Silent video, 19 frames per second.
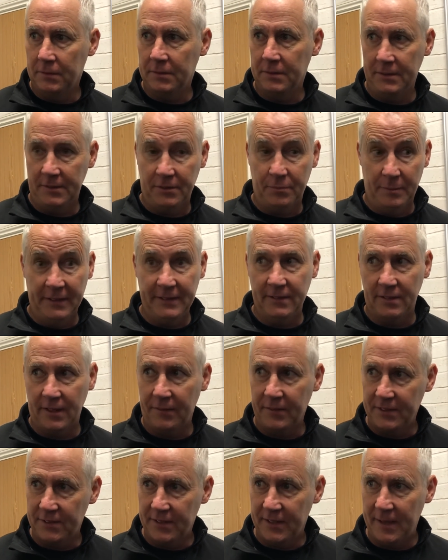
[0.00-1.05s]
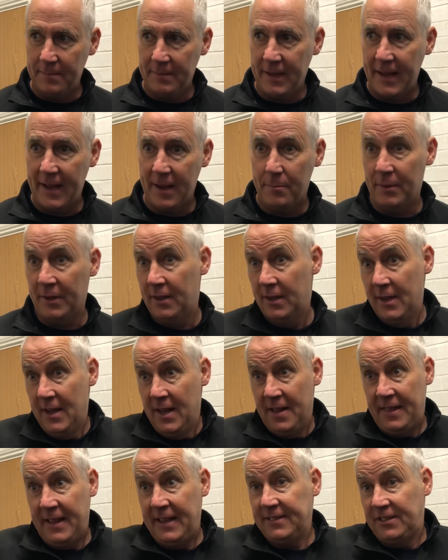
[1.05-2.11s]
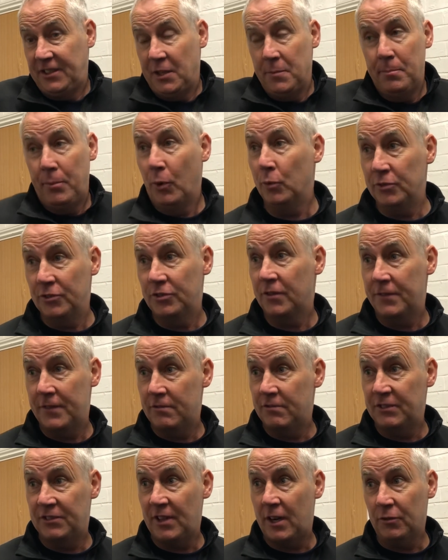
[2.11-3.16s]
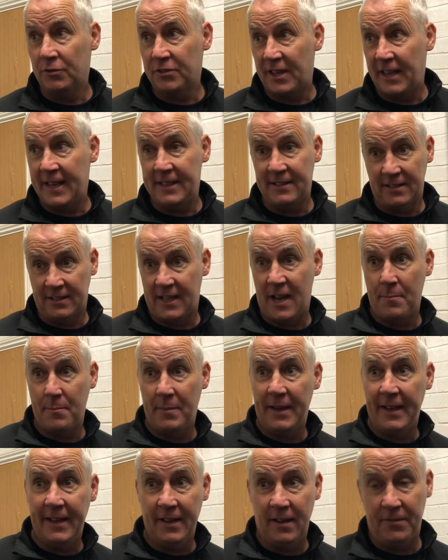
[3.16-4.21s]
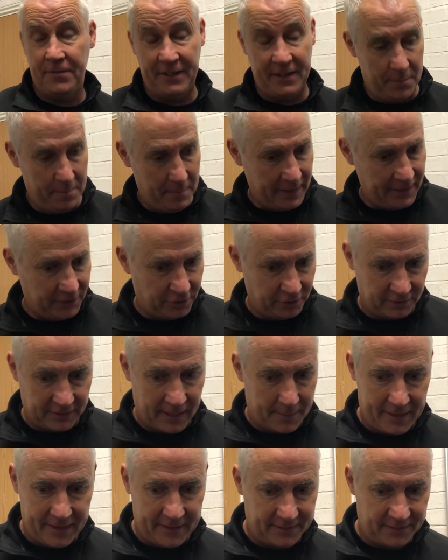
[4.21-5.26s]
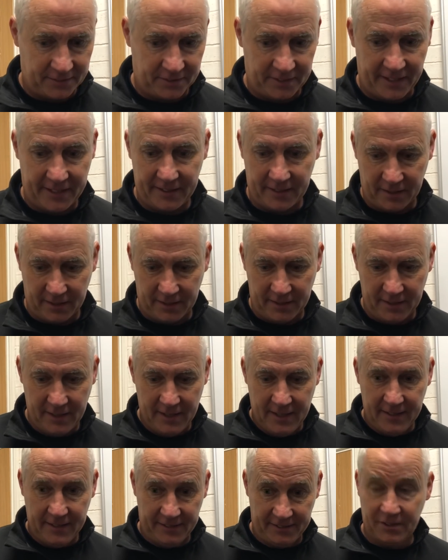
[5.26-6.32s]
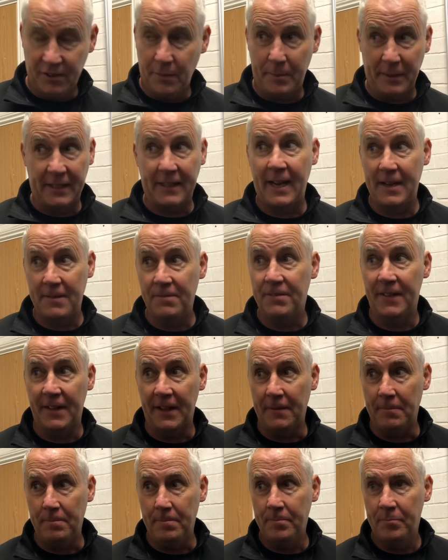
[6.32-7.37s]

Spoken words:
this means something to them now, but that's the importance of the results. They had to come here. I think the manager had come out and said that this is a big game for them.